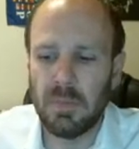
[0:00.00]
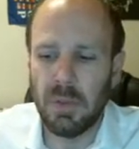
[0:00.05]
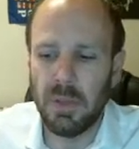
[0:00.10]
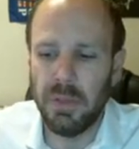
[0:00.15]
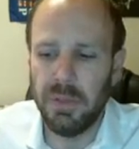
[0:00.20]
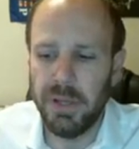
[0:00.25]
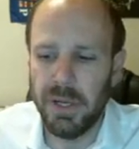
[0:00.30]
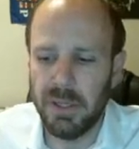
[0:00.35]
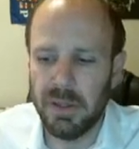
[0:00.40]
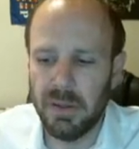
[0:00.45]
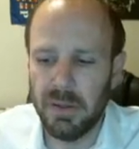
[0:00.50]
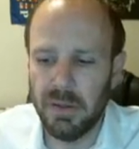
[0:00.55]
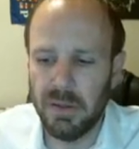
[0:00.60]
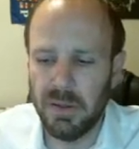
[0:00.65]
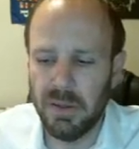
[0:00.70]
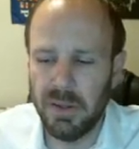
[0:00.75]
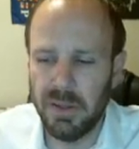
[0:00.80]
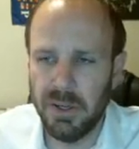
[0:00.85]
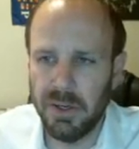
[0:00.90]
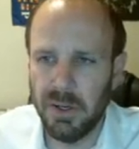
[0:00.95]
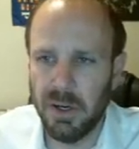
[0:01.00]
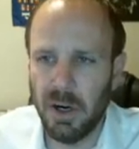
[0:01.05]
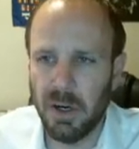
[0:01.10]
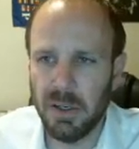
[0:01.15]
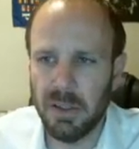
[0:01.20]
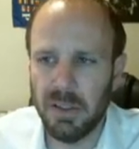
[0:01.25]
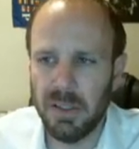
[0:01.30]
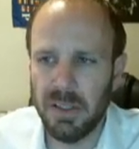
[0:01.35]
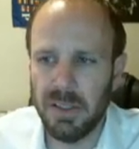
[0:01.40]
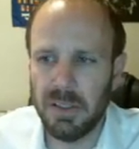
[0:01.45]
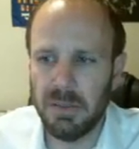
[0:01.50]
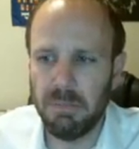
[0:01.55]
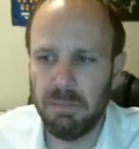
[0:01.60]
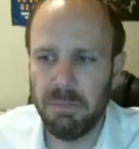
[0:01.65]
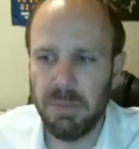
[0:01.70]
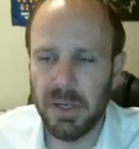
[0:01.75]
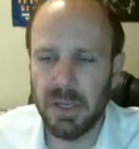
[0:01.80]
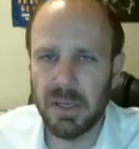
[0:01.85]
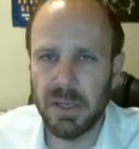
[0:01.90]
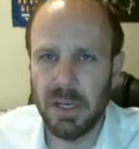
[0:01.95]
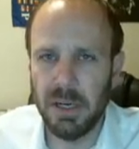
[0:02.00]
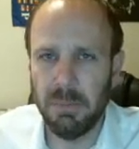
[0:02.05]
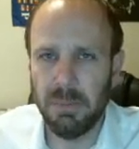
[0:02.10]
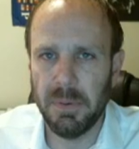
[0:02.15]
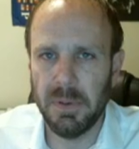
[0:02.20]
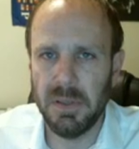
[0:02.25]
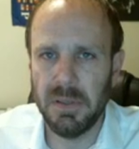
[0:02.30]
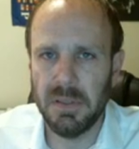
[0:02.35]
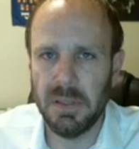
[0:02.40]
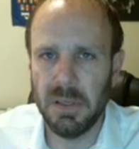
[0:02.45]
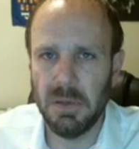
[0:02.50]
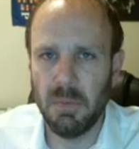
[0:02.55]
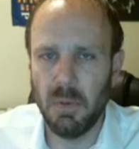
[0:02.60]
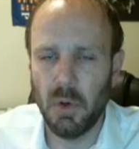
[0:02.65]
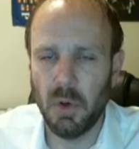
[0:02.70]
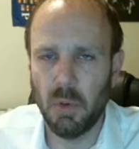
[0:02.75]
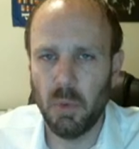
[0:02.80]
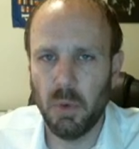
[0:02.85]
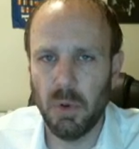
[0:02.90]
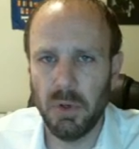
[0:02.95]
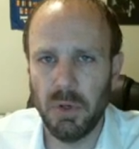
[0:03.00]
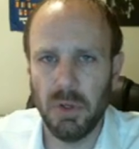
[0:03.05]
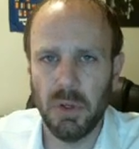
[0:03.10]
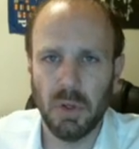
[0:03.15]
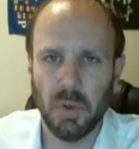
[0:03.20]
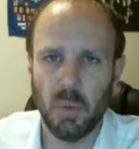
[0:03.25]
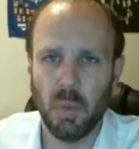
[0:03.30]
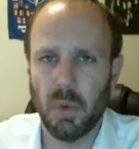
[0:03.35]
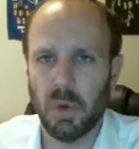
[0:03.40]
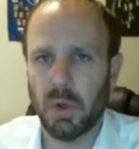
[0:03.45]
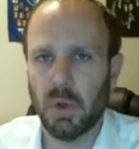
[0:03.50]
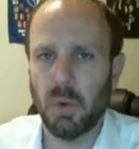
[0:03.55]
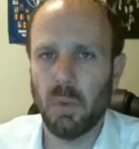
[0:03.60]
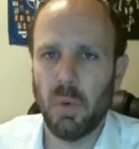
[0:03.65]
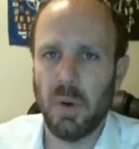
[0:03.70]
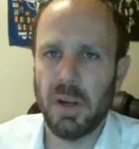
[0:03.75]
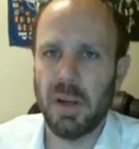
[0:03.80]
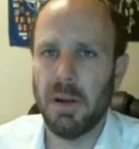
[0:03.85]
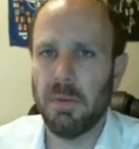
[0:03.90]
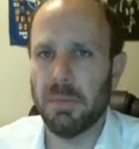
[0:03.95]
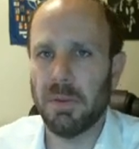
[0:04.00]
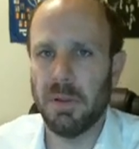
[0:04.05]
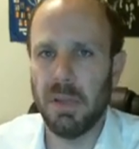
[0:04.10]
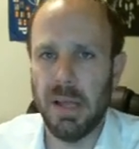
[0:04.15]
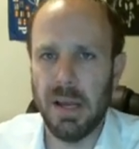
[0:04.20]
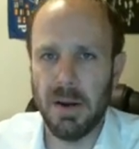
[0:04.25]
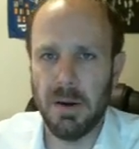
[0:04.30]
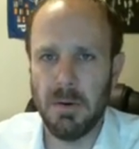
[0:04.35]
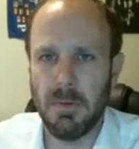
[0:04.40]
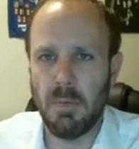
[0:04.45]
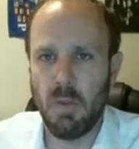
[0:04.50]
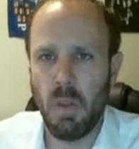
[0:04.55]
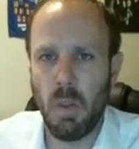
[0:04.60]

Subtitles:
That there aren't these big companies anymore where you can work your way up the ladder.